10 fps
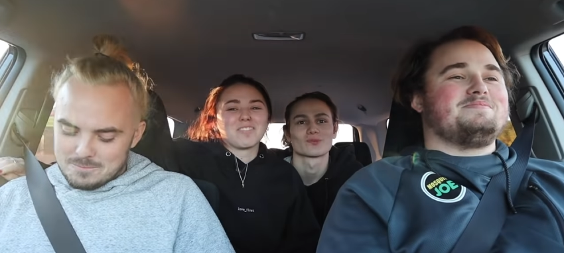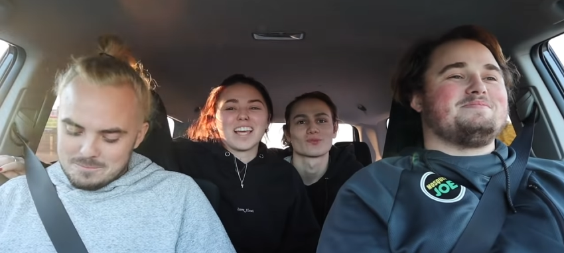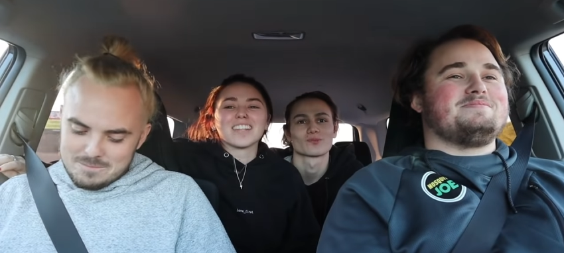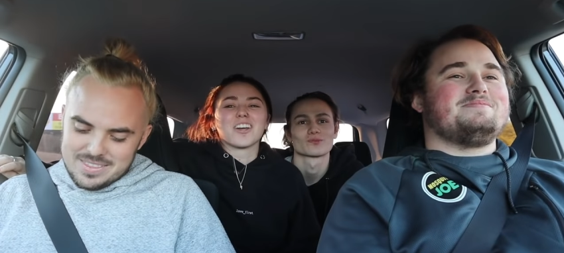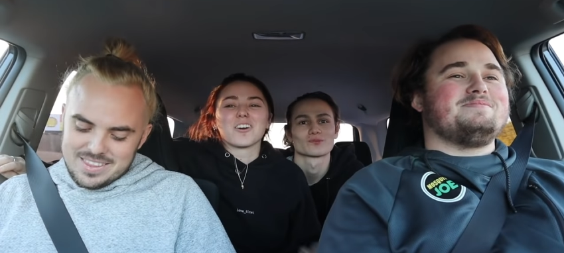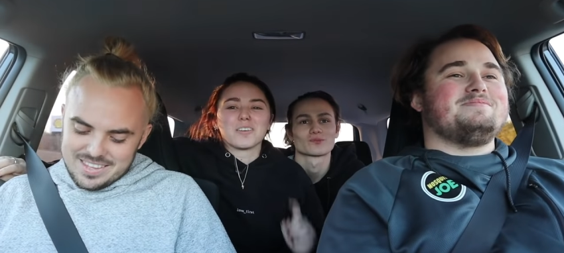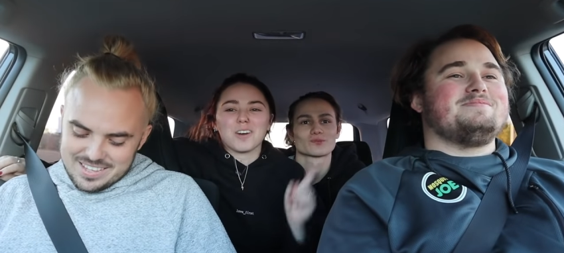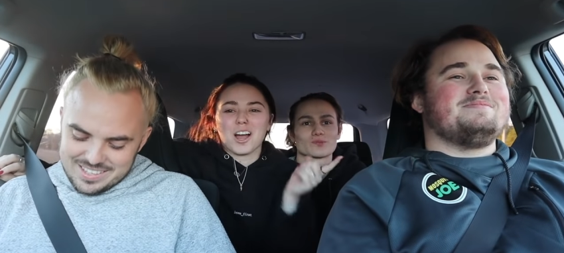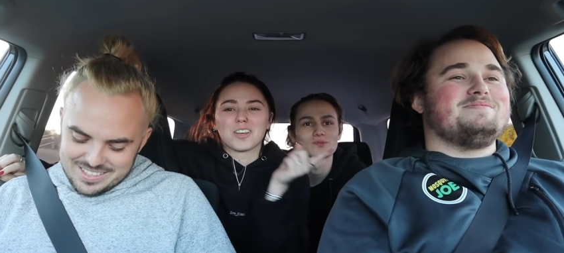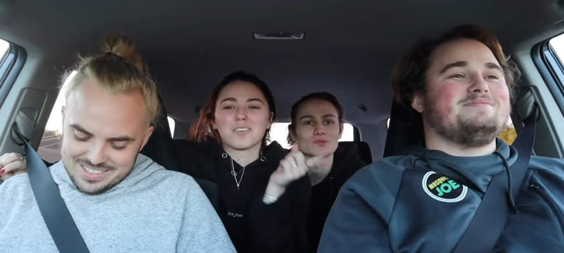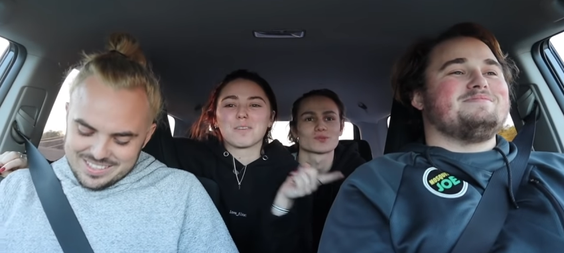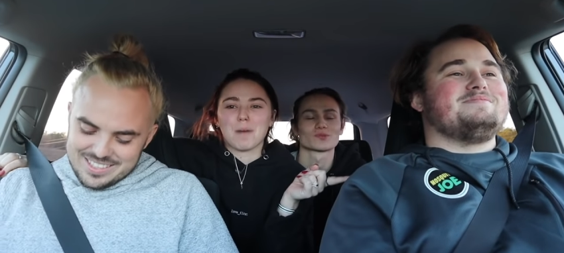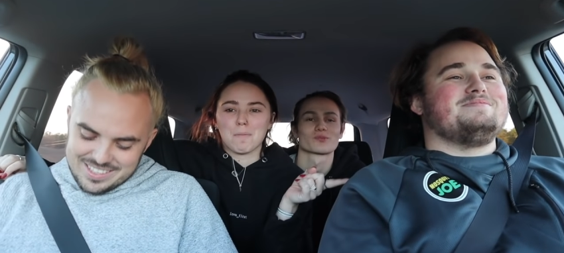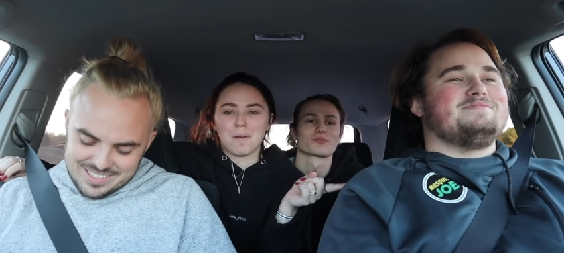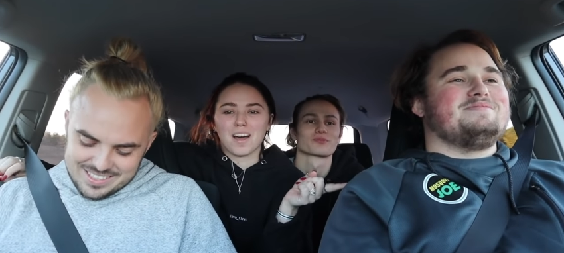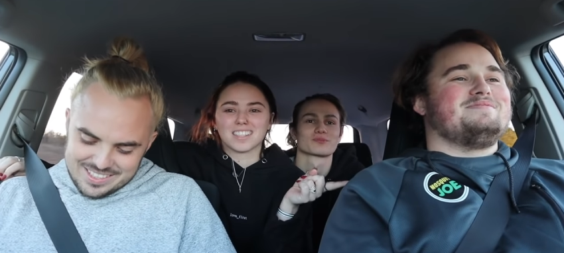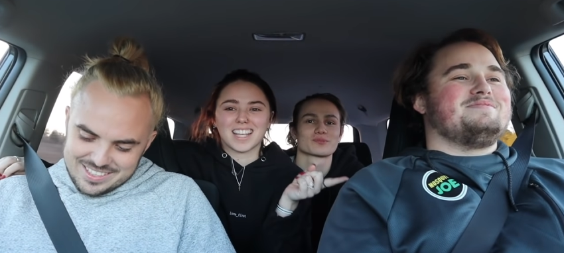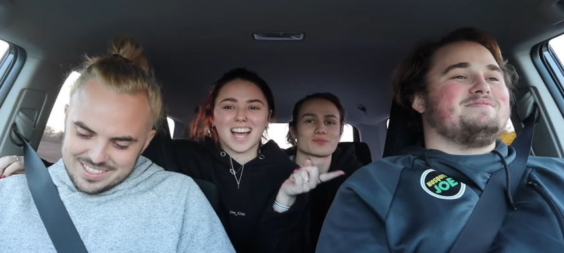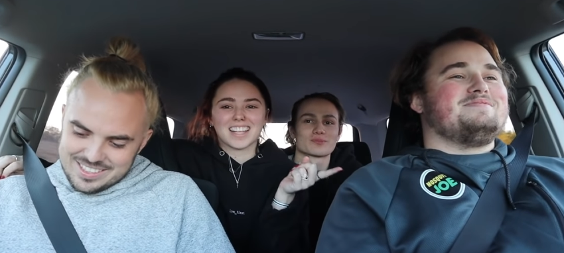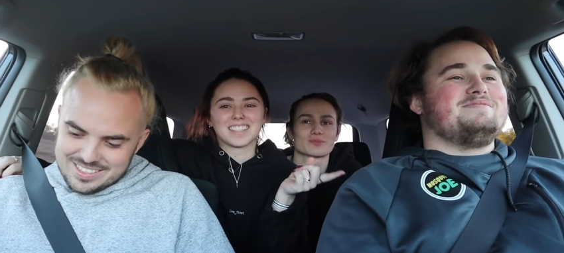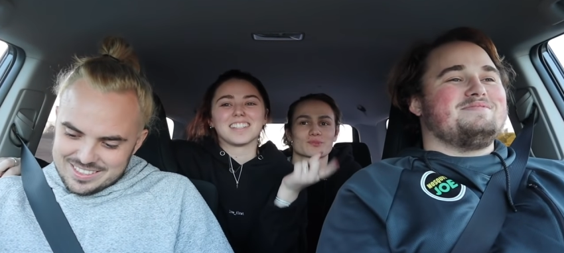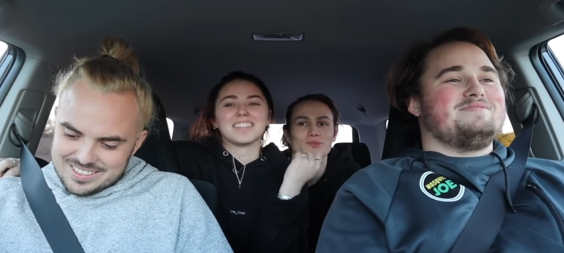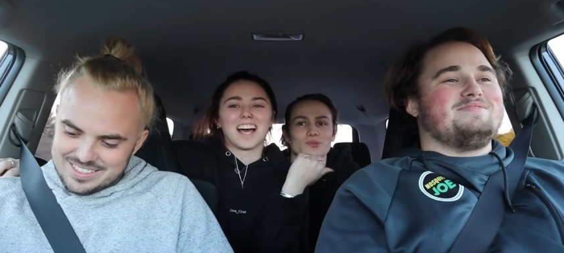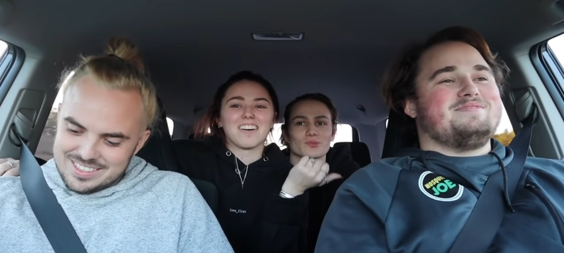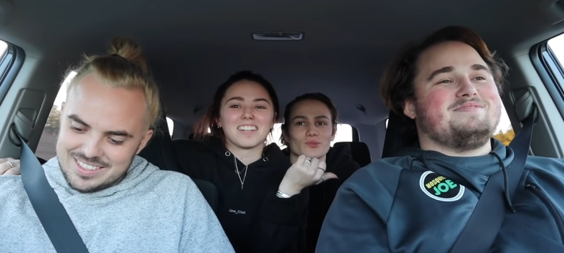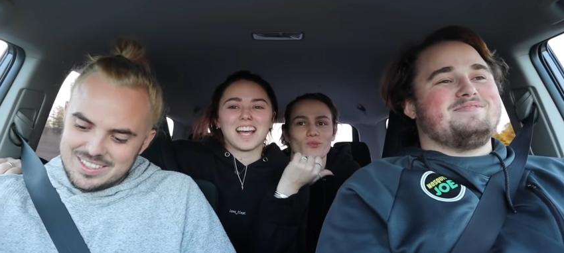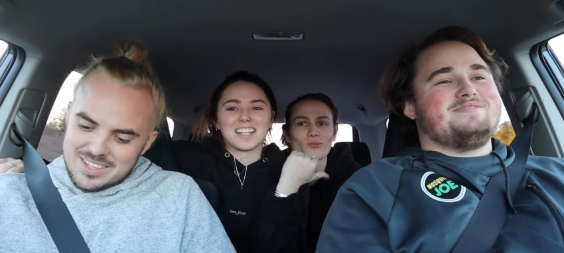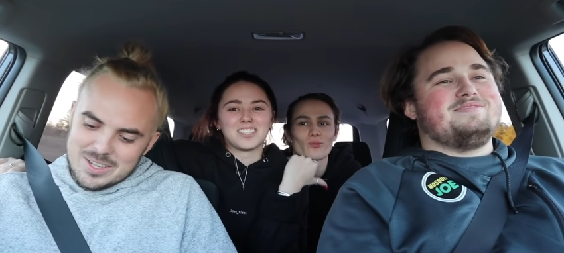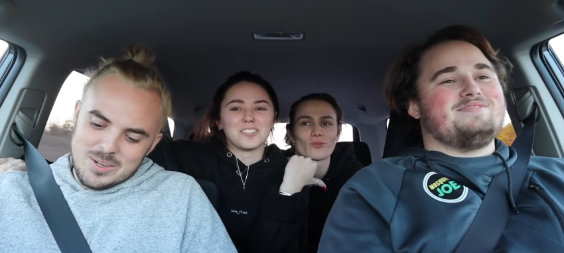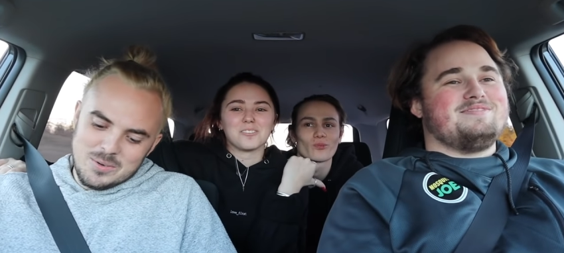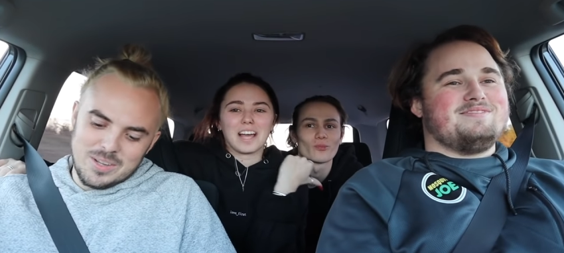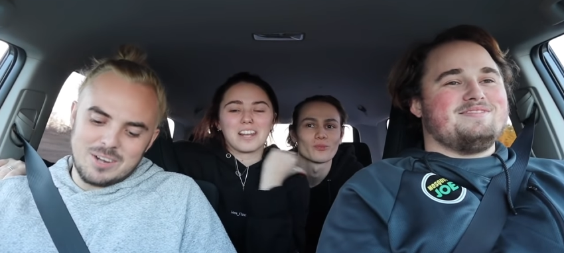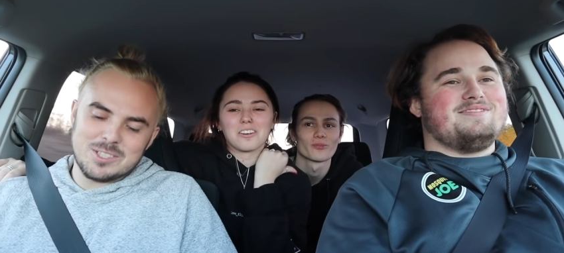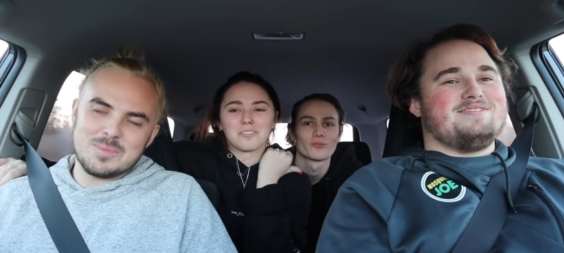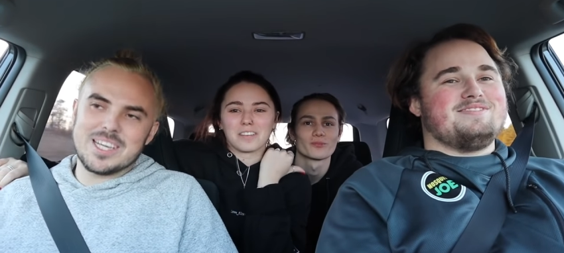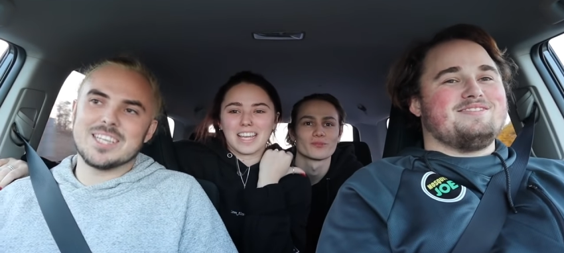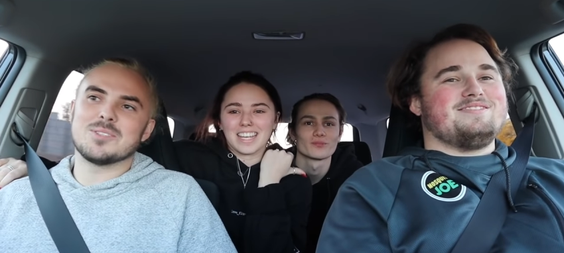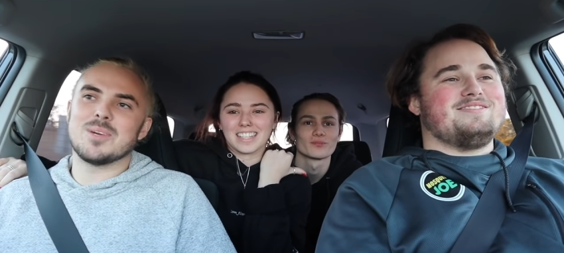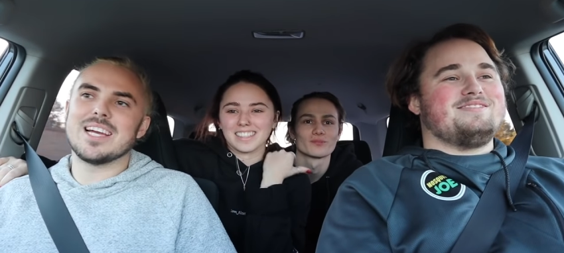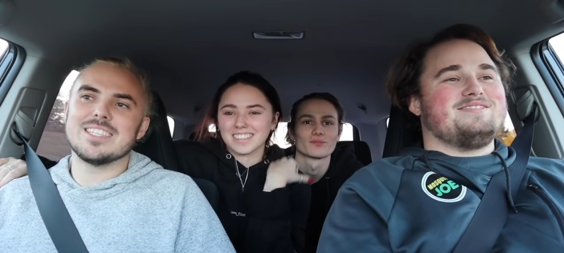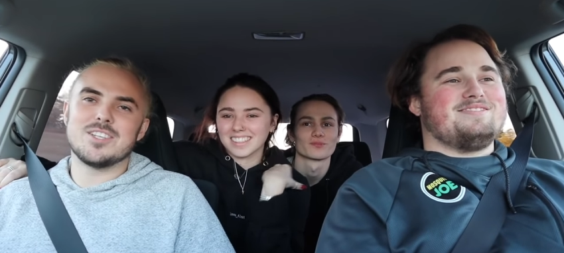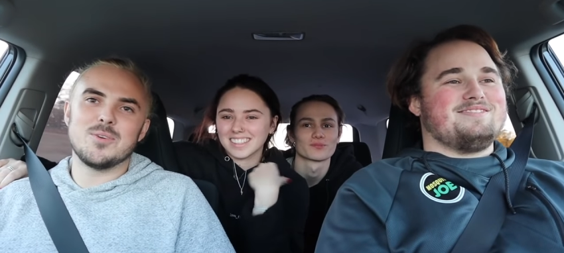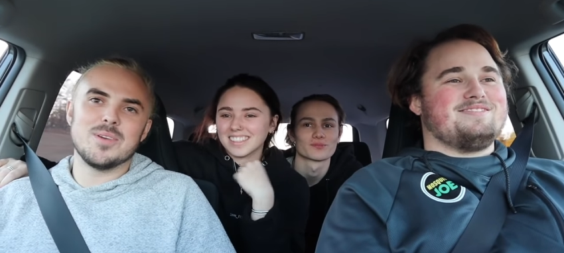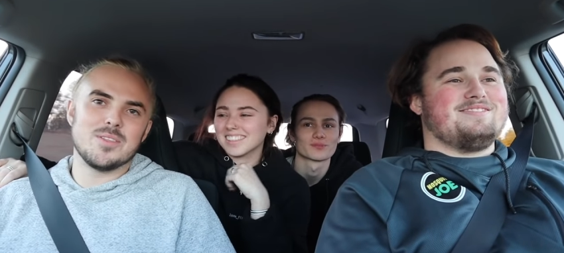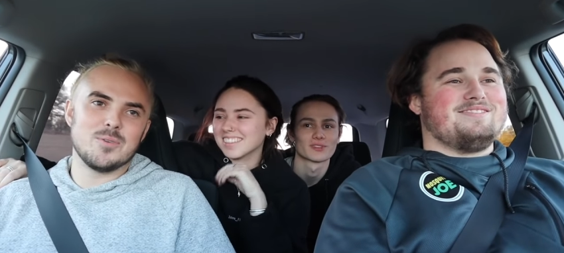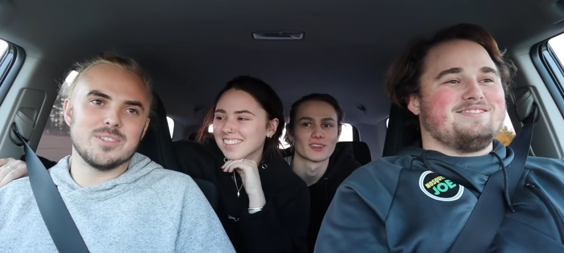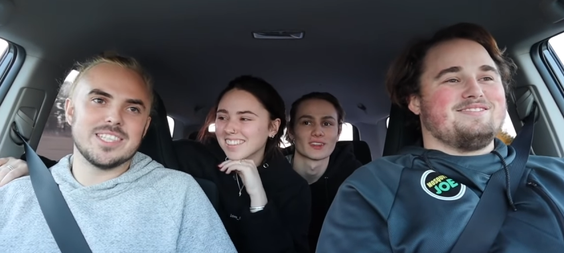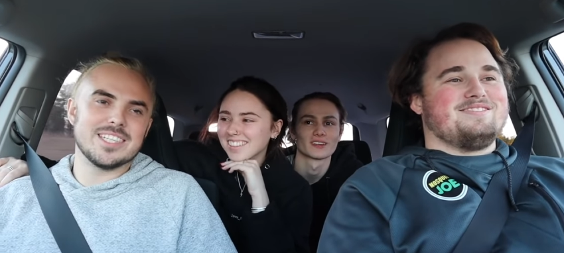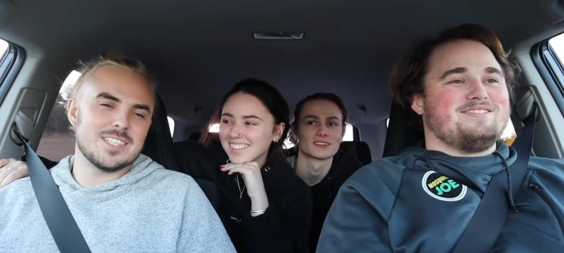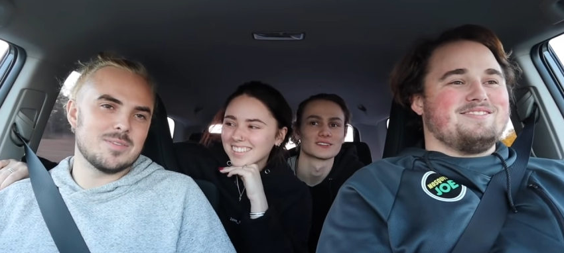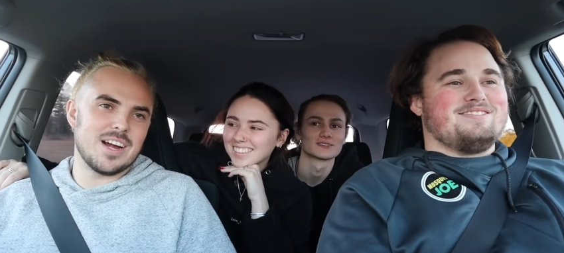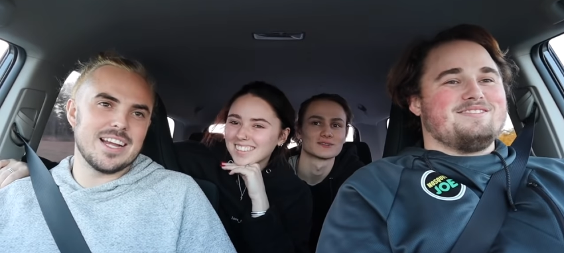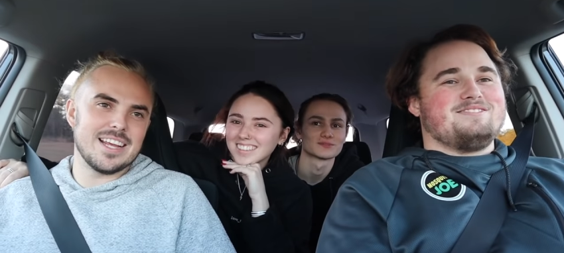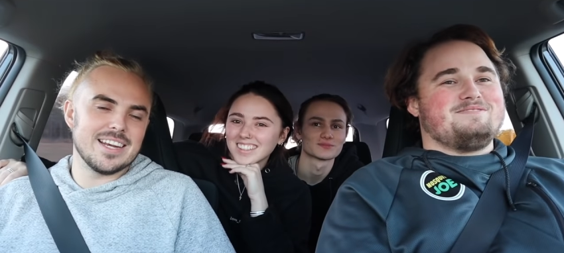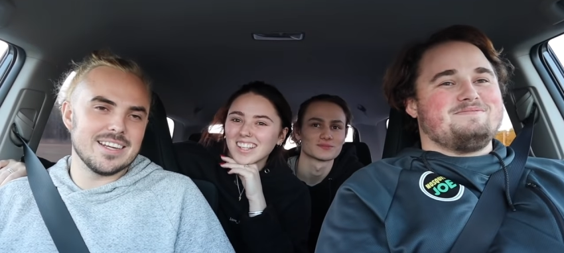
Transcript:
Speaker 1: me and Logan were arguing about podcasts, and Dallin had to well, that was intervene. because we had
Speaker 2: two enthusiasts fighting